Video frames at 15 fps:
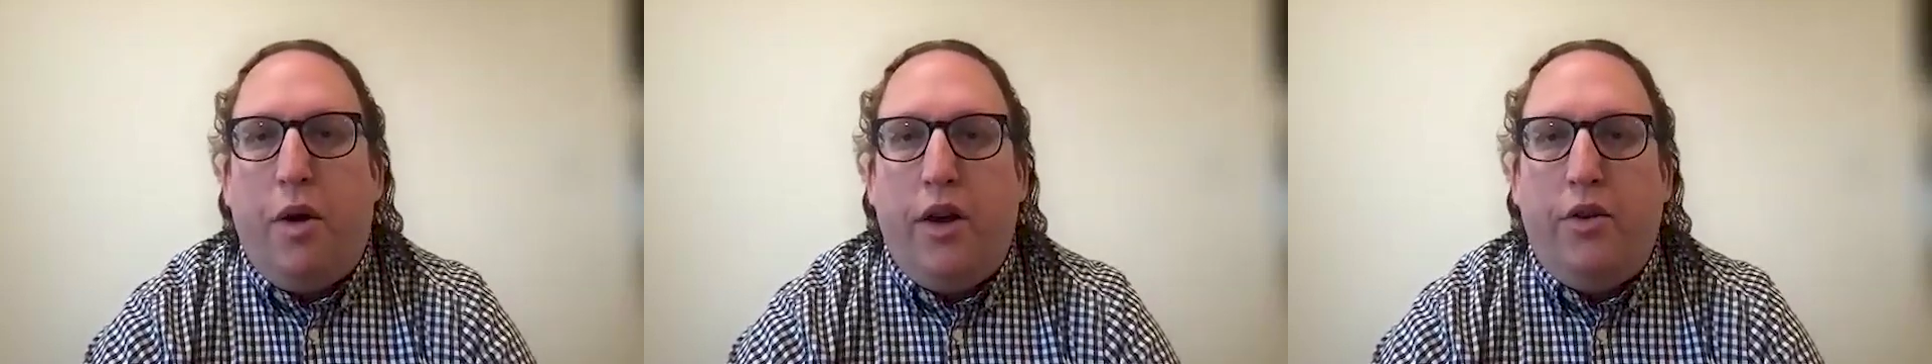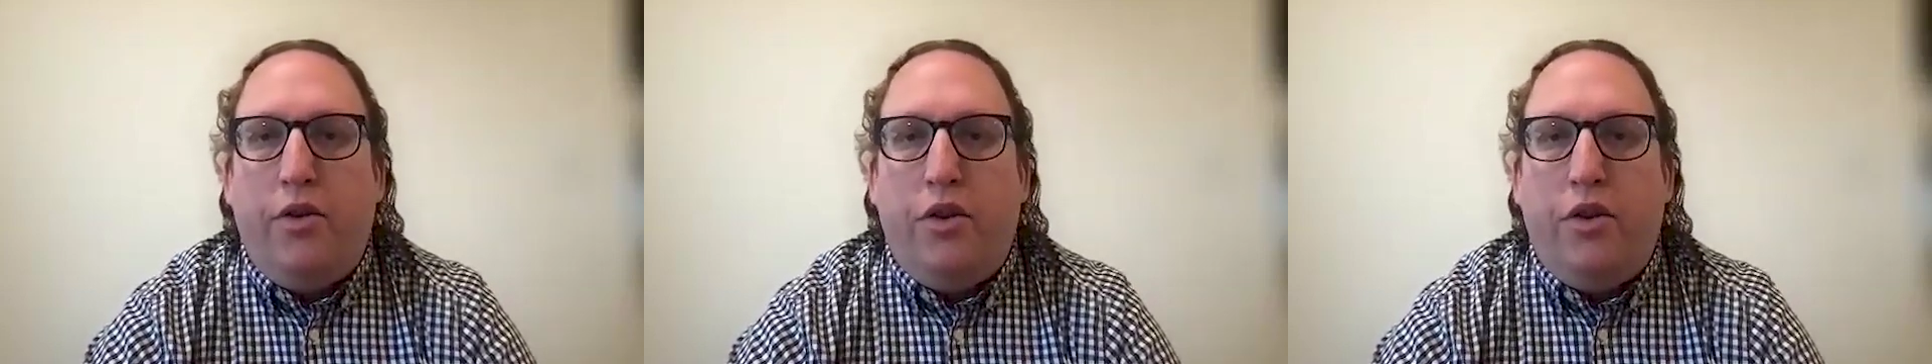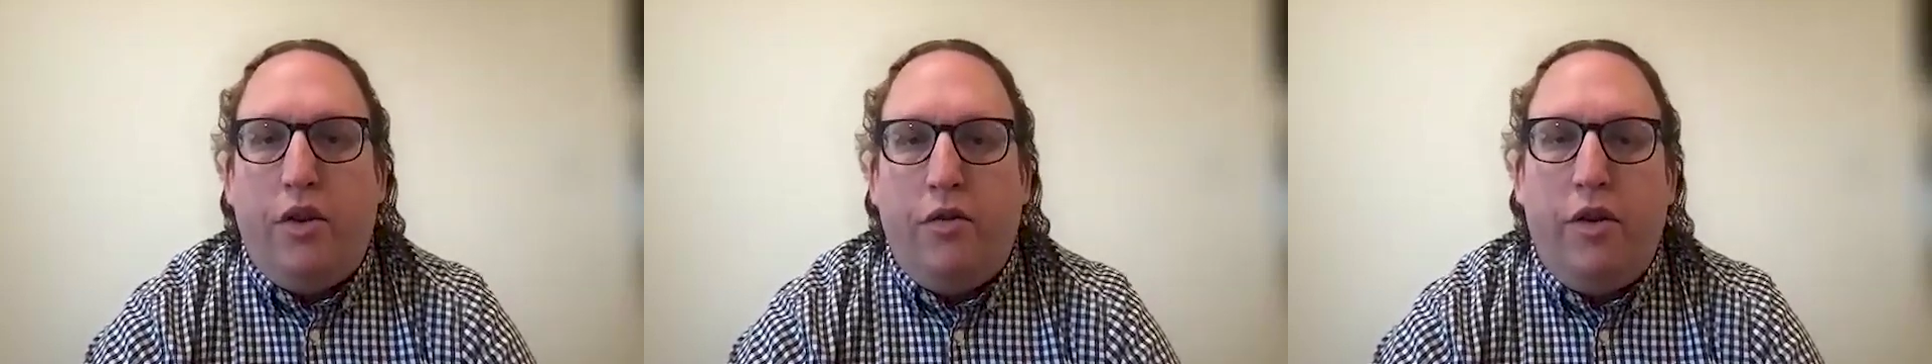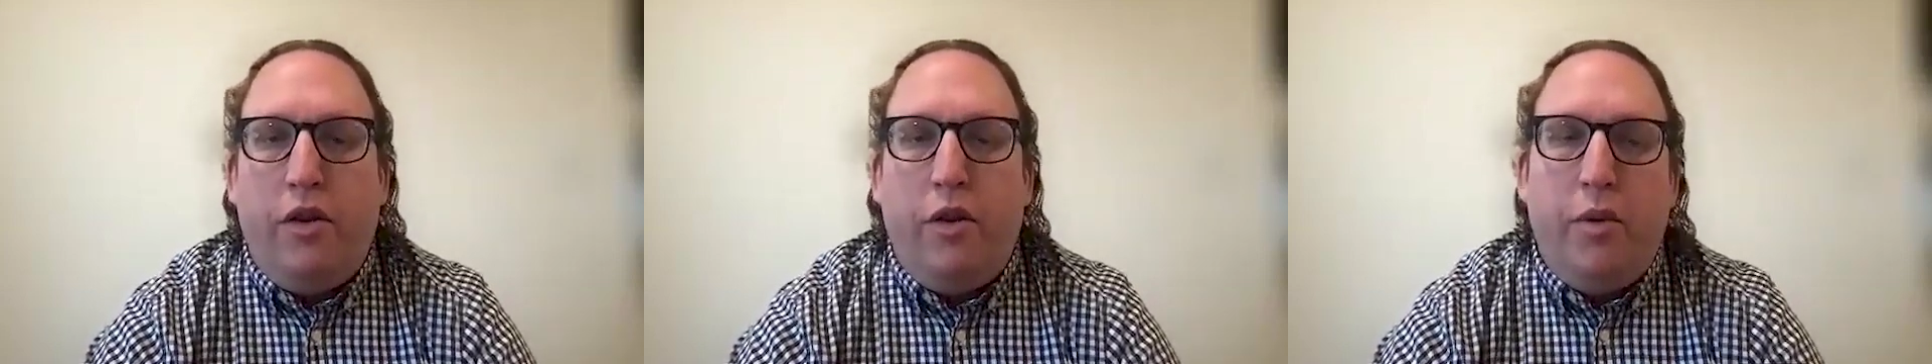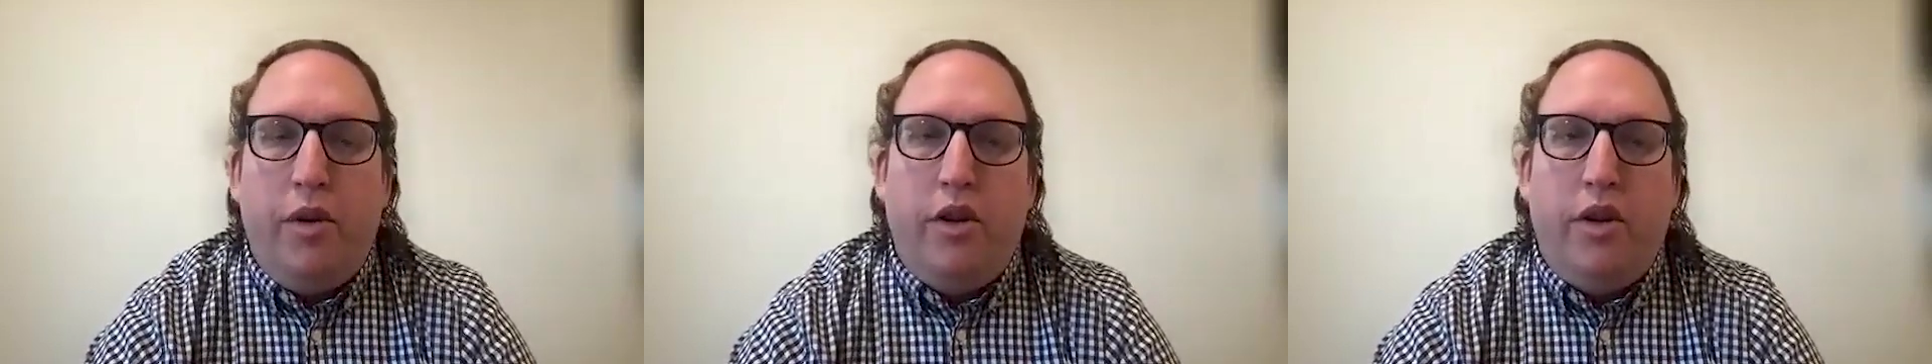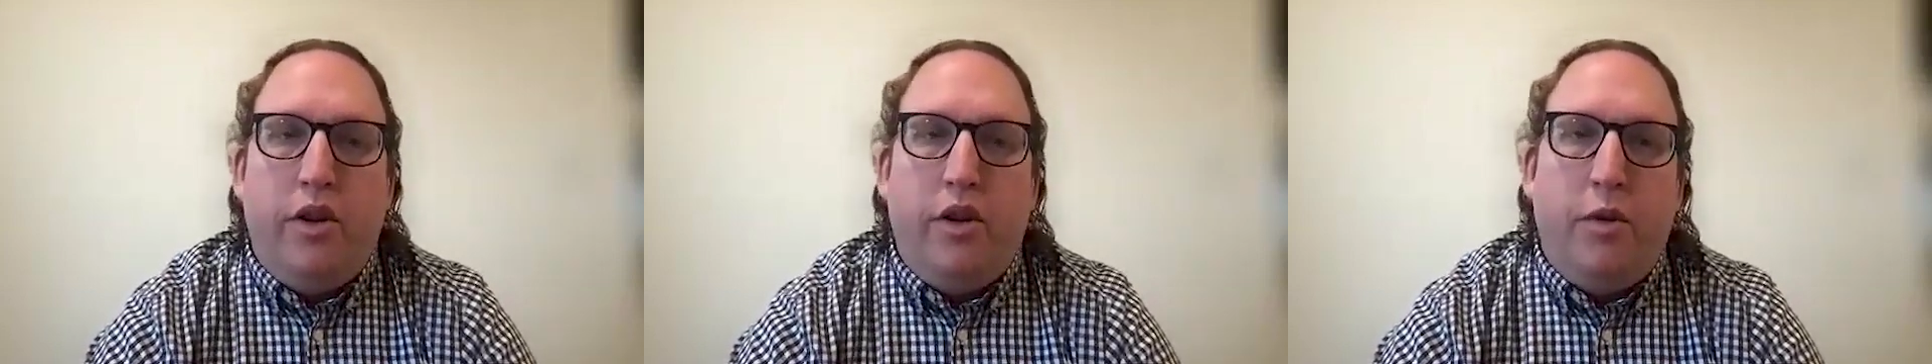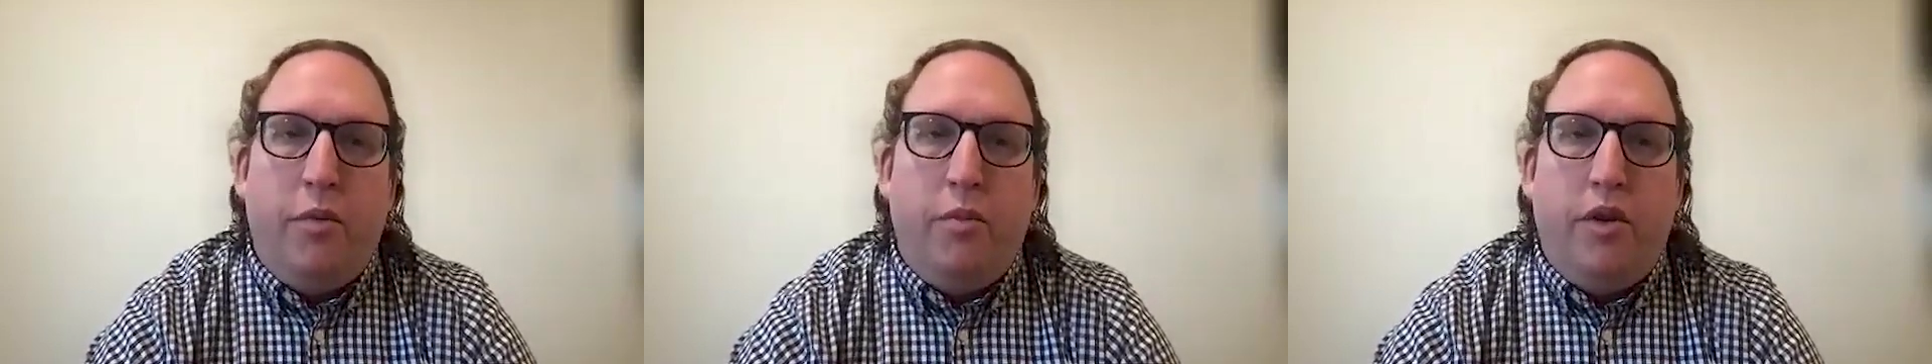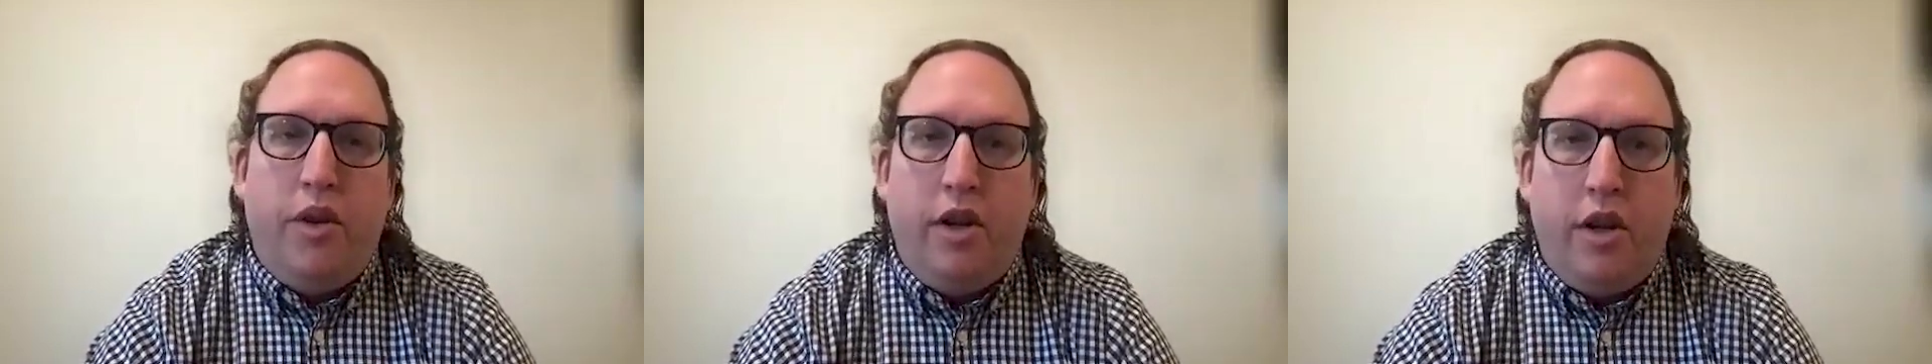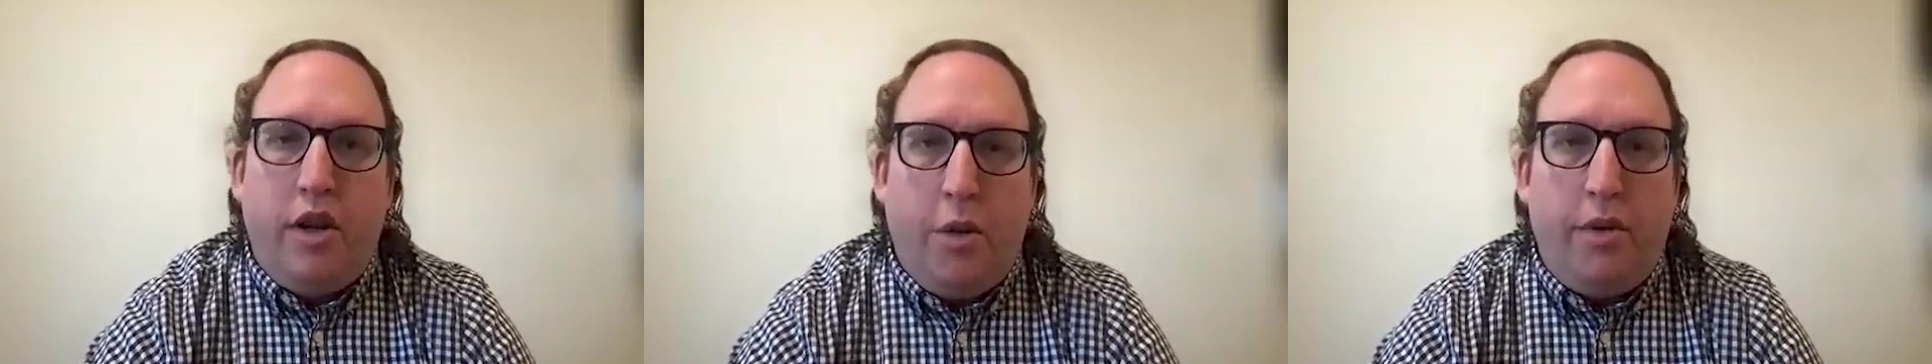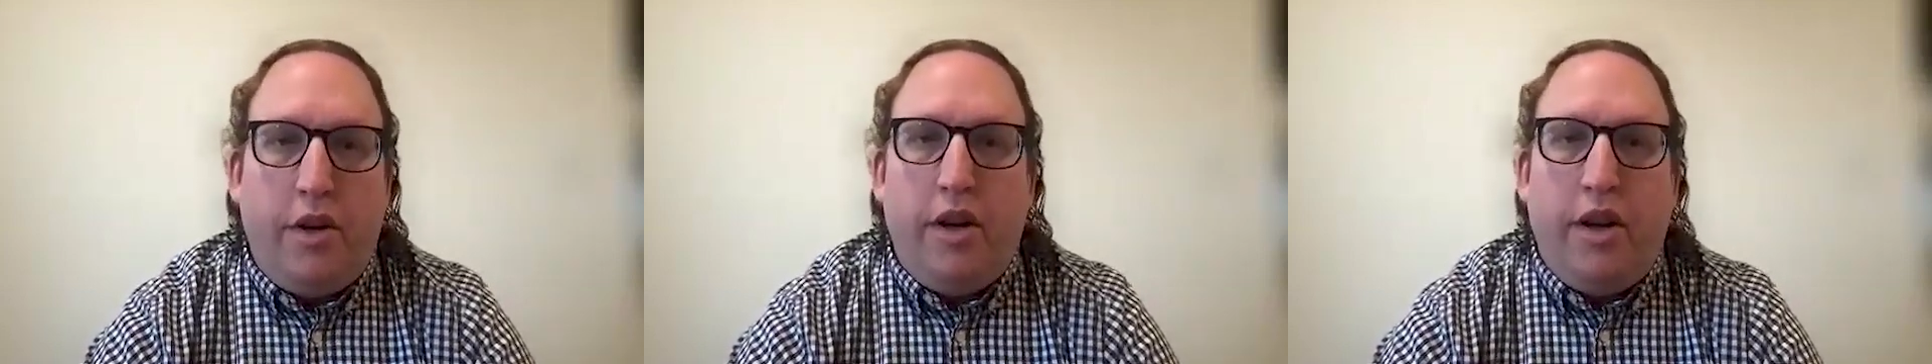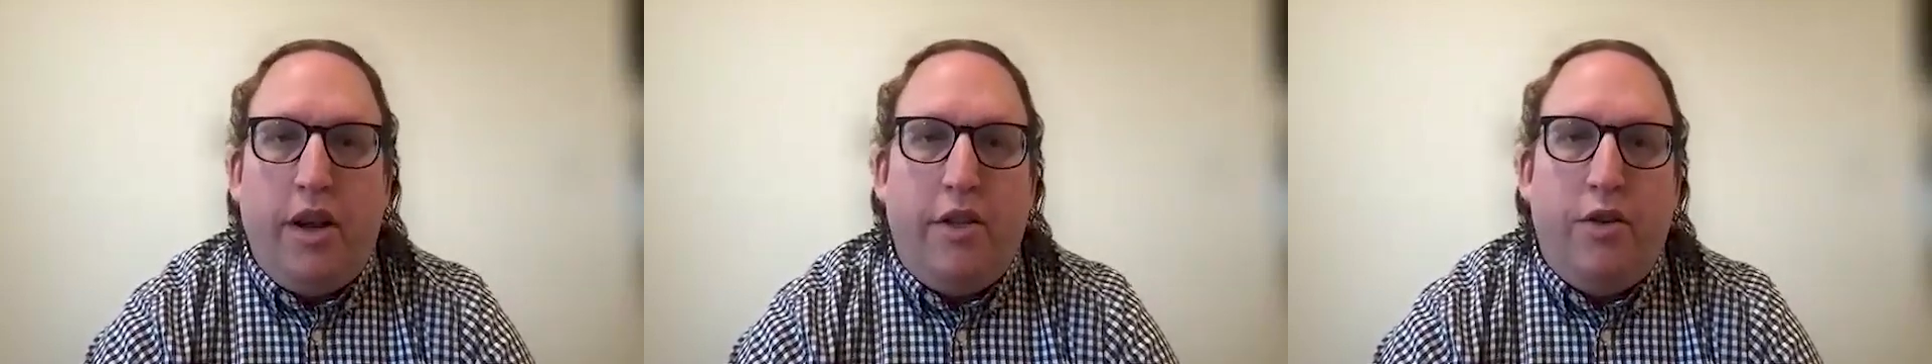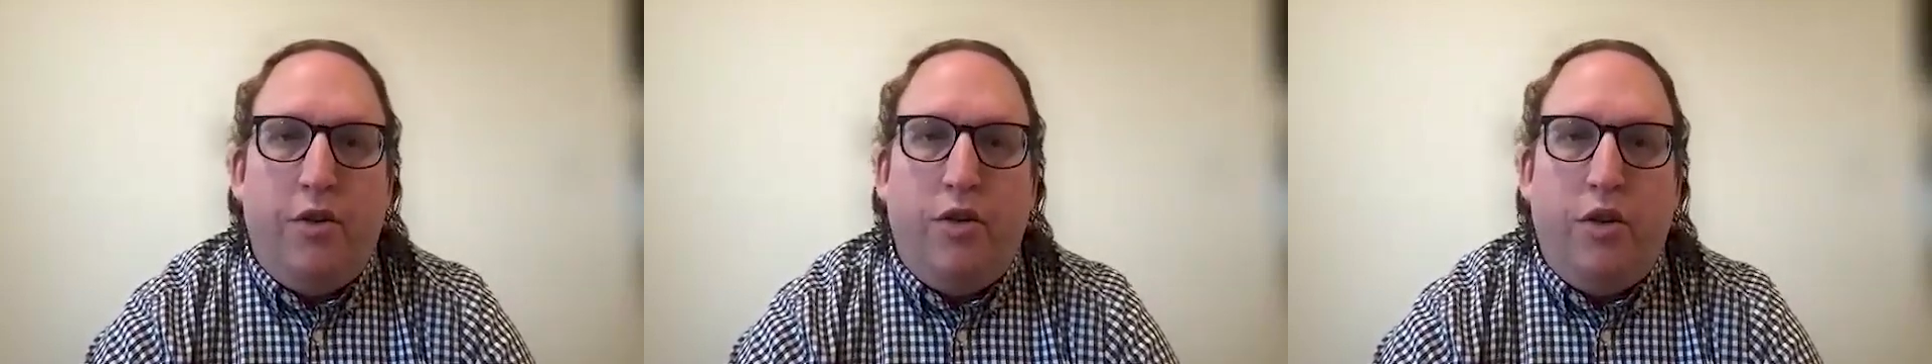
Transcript: models of human systems and coming together